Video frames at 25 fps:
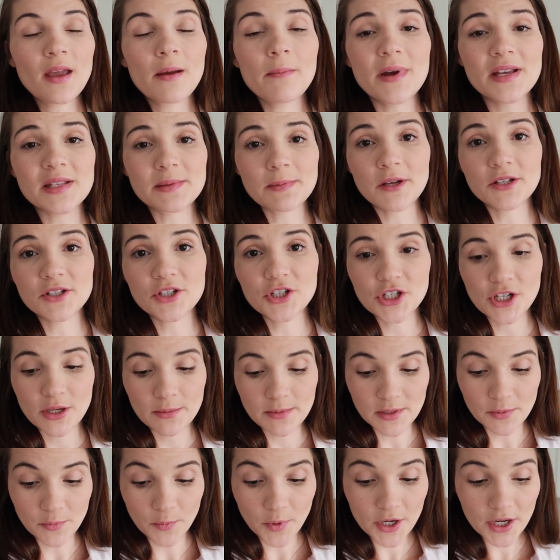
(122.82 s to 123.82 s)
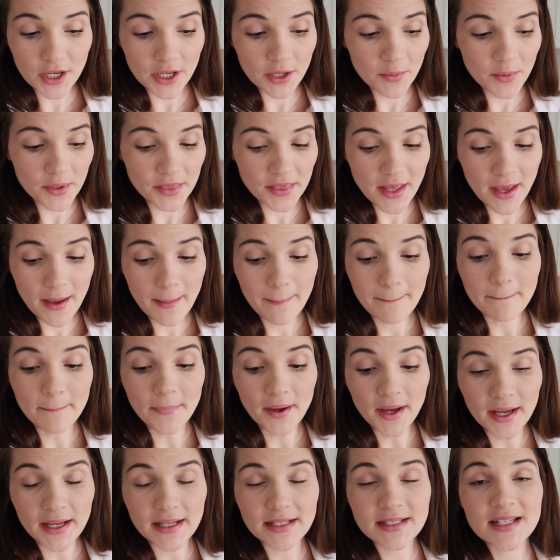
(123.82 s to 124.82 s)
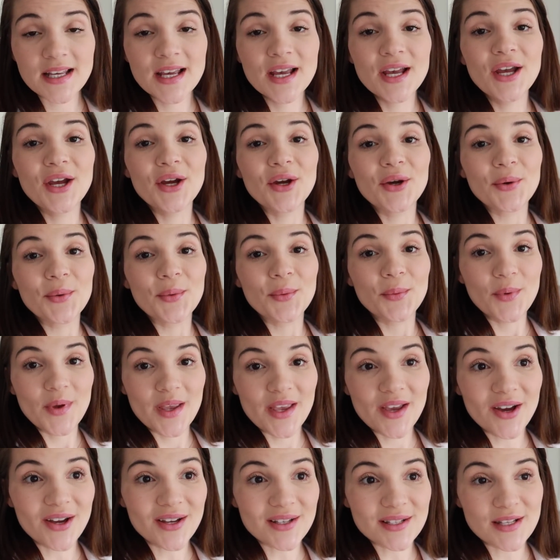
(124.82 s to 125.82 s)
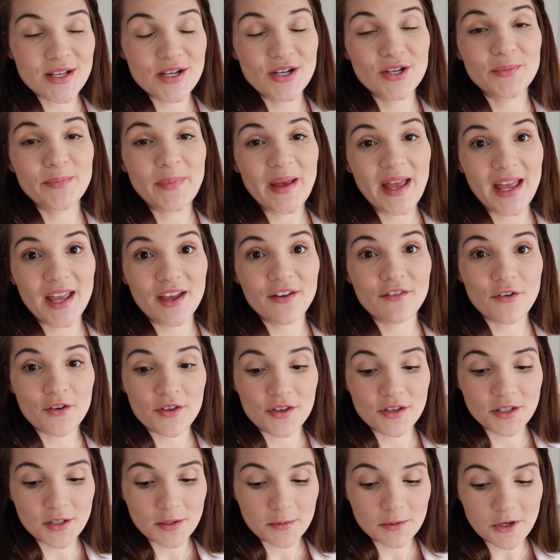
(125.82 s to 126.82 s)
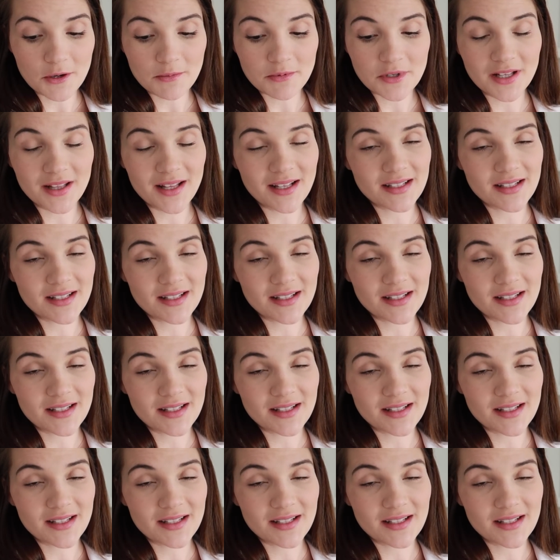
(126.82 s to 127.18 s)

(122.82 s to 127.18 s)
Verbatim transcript: my sponsorships and working with them, but we also pay for the subscription.